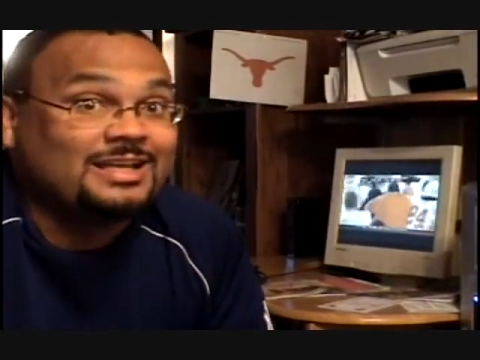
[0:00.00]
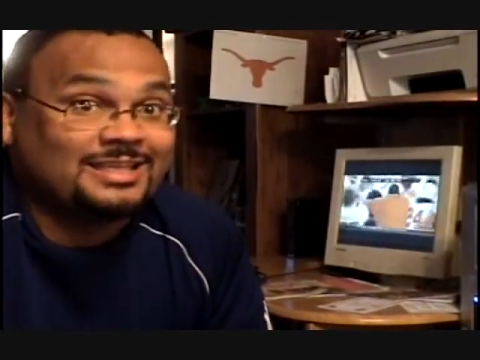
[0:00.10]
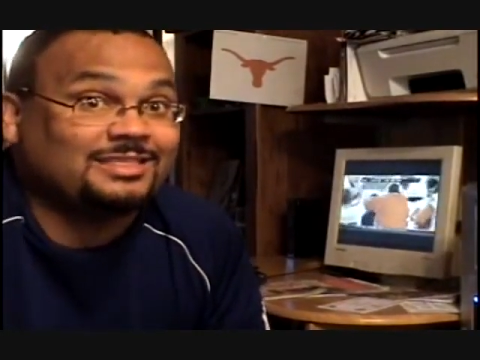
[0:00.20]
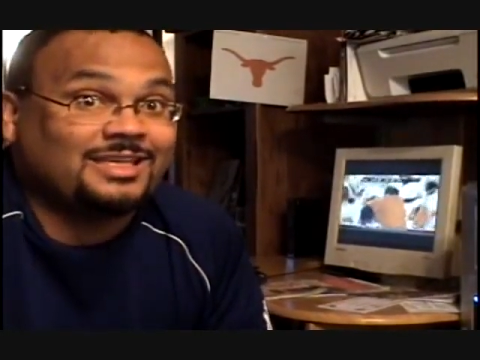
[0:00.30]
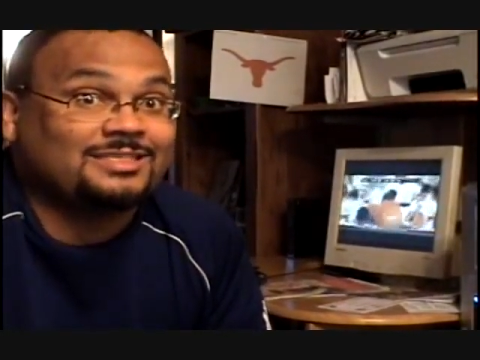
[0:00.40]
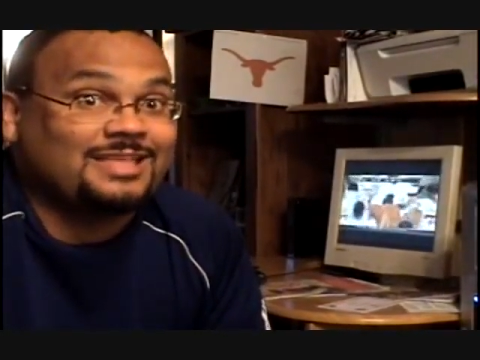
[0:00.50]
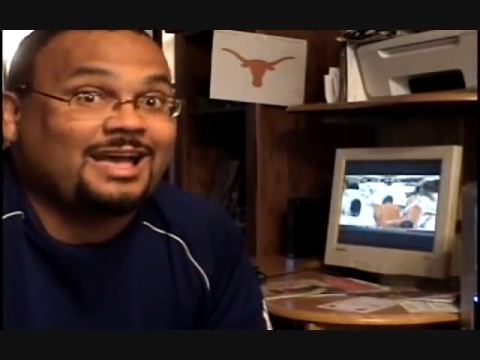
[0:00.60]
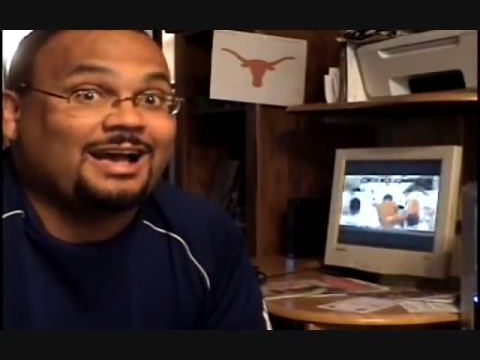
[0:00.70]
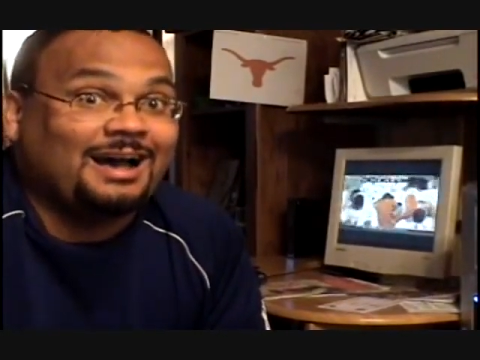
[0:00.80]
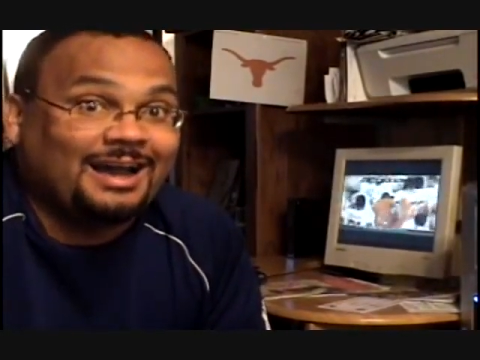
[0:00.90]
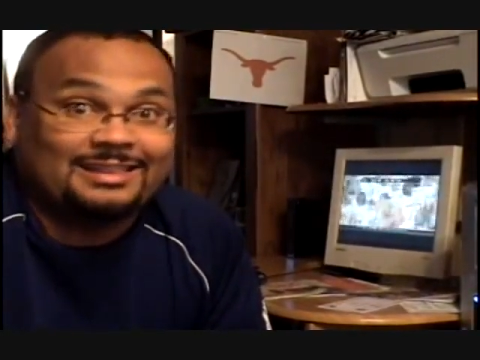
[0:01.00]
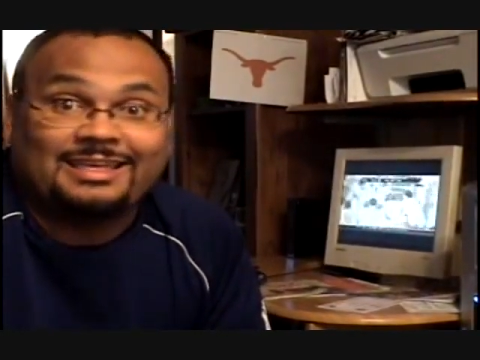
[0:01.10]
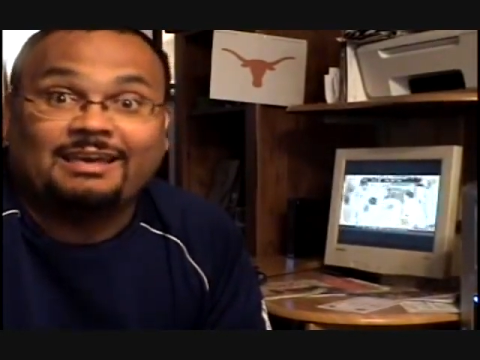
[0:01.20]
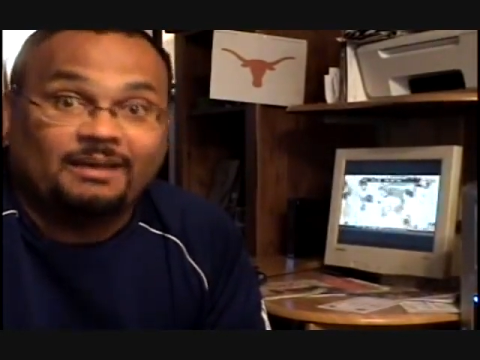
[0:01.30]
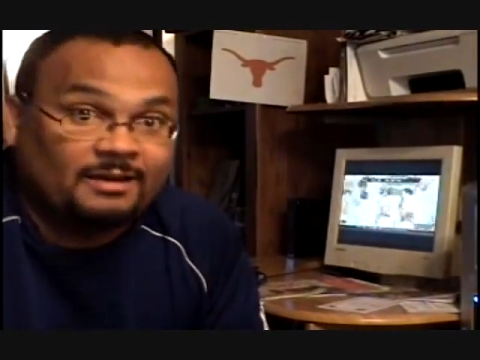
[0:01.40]
They think that
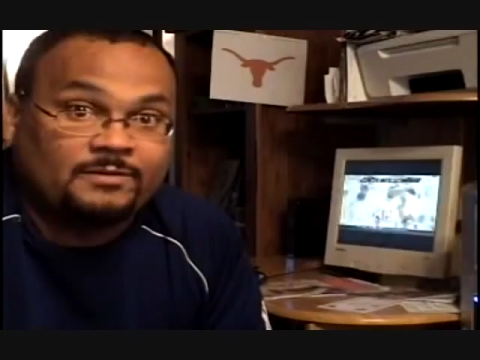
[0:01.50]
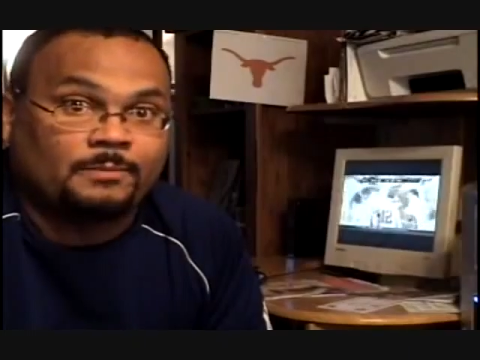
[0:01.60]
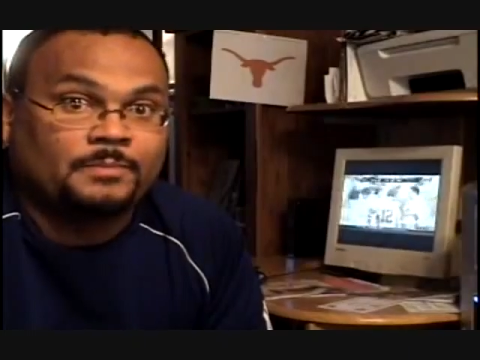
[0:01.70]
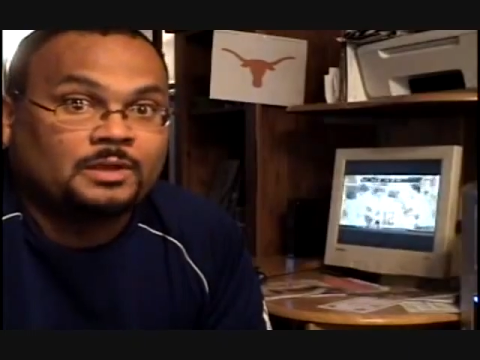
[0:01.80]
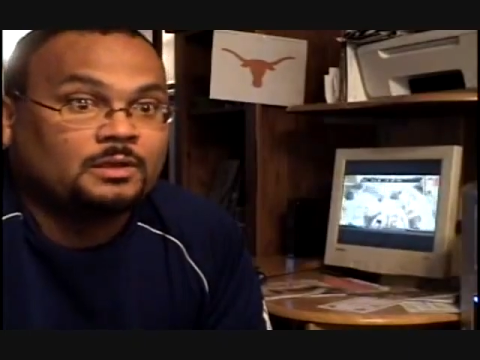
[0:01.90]
highly of him.